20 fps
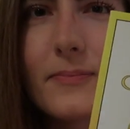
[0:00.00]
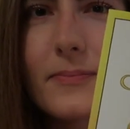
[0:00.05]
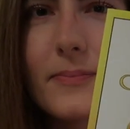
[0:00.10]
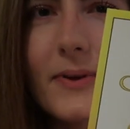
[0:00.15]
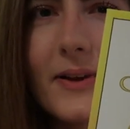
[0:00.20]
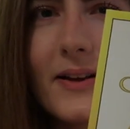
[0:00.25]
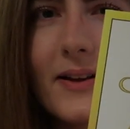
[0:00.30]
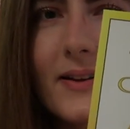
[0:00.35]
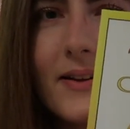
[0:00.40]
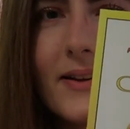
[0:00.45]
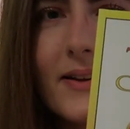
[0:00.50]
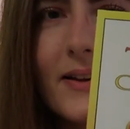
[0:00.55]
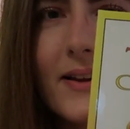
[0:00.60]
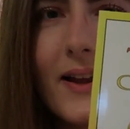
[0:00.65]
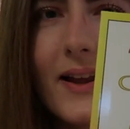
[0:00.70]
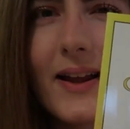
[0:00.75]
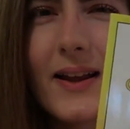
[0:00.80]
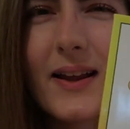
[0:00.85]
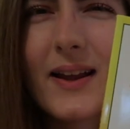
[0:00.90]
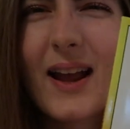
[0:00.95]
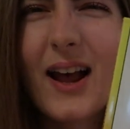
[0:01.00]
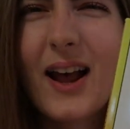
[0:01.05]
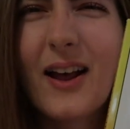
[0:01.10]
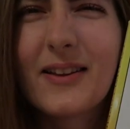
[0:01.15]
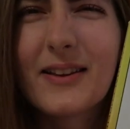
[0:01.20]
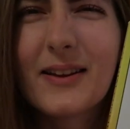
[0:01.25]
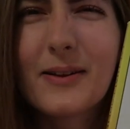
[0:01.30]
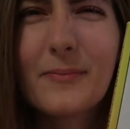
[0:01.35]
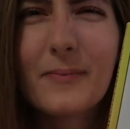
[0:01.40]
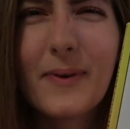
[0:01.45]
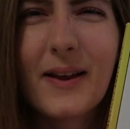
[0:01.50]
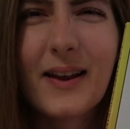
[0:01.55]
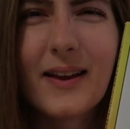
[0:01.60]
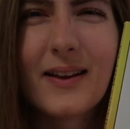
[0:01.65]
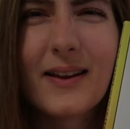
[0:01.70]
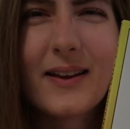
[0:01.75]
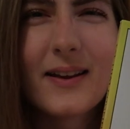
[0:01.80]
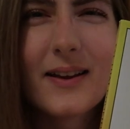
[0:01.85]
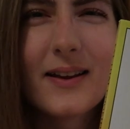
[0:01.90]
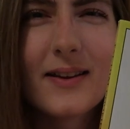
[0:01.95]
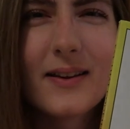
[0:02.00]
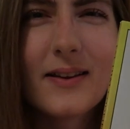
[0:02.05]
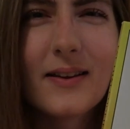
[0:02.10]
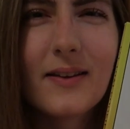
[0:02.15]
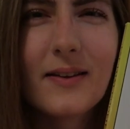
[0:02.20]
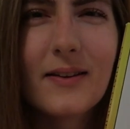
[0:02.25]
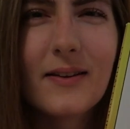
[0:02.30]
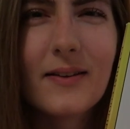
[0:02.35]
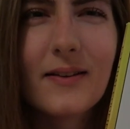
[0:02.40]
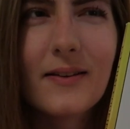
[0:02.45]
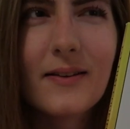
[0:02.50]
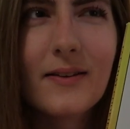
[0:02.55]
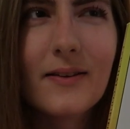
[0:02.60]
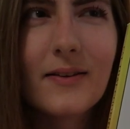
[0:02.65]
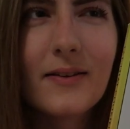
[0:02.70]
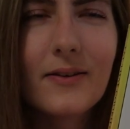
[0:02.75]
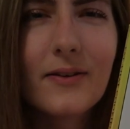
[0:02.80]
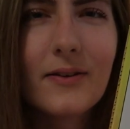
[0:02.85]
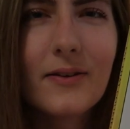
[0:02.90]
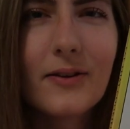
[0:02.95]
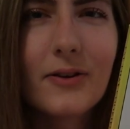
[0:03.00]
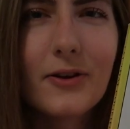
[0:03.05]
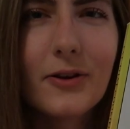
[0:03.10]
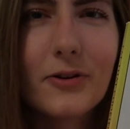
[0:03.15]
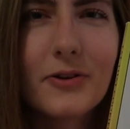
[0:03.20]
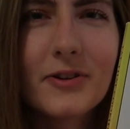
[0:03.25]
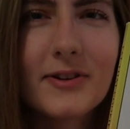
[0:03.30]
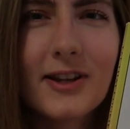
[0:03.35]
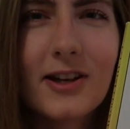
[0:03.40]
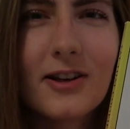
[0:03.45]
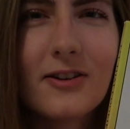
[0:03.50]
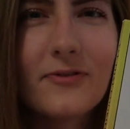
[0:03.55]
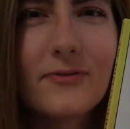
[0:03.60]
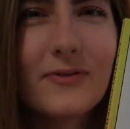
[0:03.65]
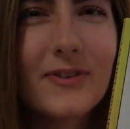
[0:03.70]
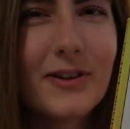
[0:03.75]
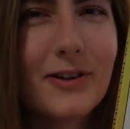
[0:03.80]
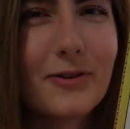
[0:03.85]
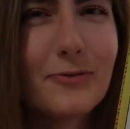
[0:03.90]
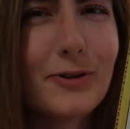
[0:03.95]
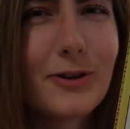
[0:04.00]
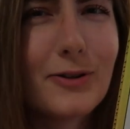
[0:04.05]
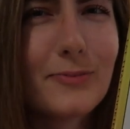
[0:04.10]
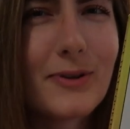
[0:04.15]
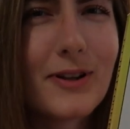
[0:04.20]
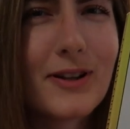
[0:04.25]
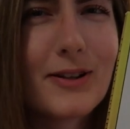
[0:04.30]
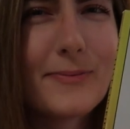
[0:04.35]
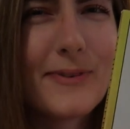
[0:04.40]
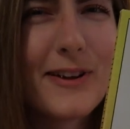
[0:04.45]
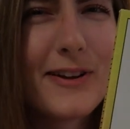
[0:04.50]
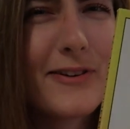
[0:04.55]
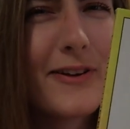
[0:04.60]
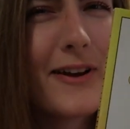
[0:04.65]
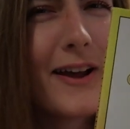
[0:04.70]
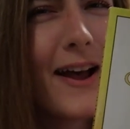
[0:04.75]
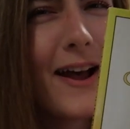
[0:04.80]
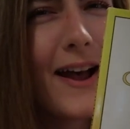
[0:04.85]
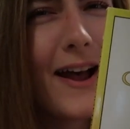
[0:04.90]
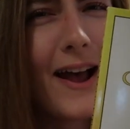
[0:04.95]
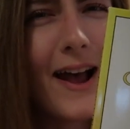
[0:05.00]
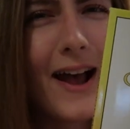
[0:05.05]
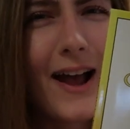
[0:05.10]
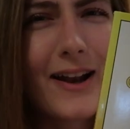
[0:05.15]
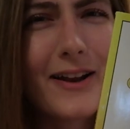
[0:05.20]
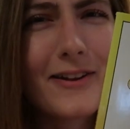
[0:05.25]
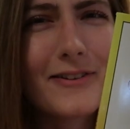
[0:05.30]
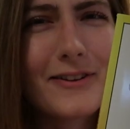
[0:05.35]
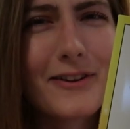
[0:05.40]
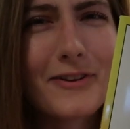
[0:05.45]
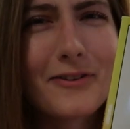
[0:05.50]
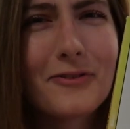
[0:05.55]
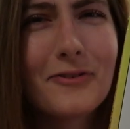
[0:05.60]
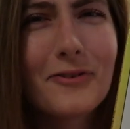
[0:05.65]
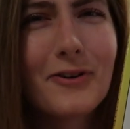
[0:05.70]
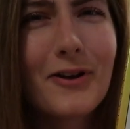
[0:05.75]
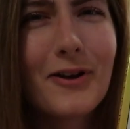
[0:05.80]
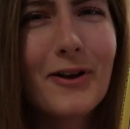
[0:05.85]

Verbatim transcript: but how they make yourself and your workplace better. I don't know.